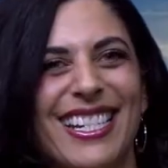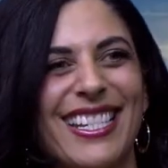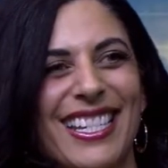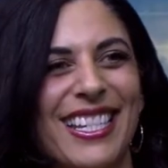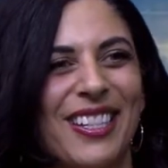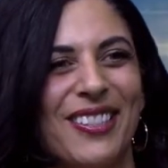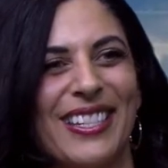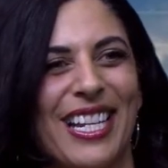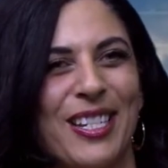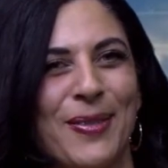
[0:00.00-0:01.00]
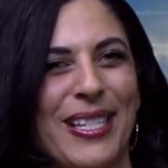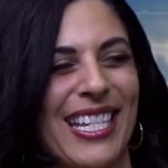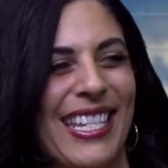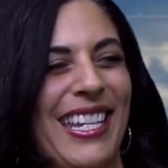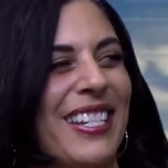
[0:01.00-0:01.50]
just this little desert with
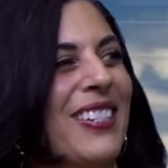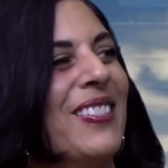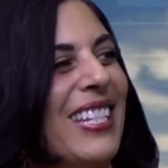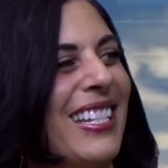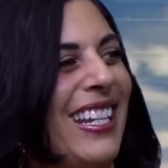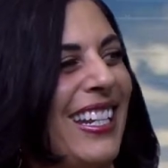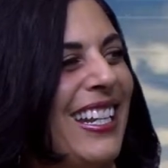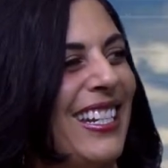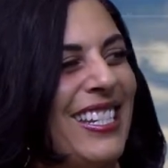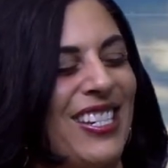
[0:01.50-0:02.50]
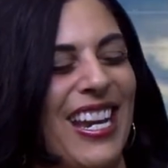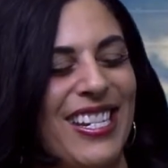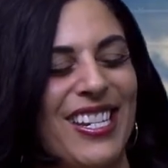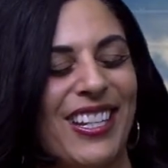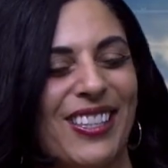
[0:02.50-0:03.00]
casinos. yeah. It, it's
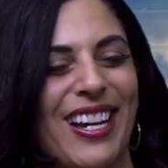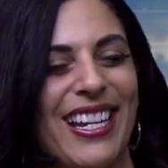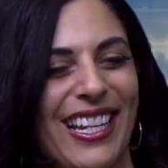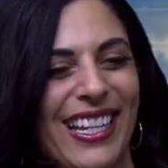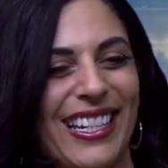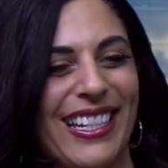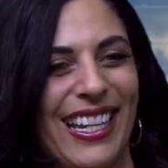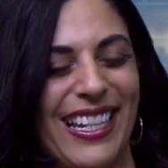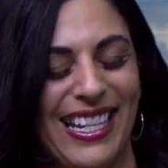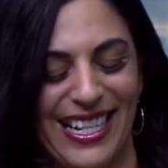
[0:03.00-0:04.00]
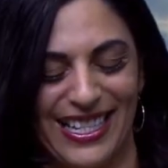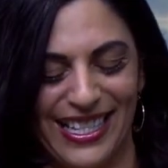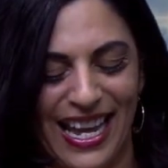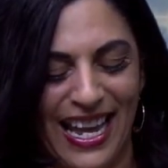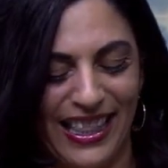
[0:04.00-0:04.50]
changing a lot, and, yeah. and it is.
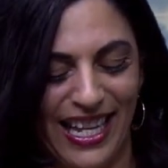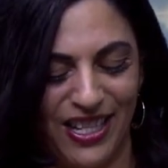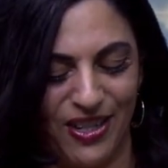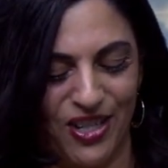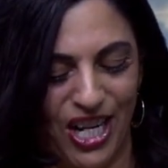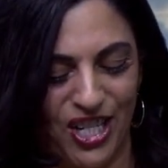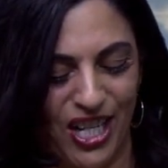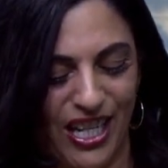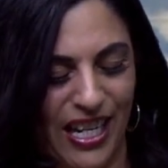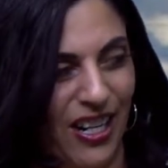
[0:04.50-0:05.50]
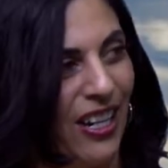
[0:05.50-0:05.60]
Things are changing. And everybody's here.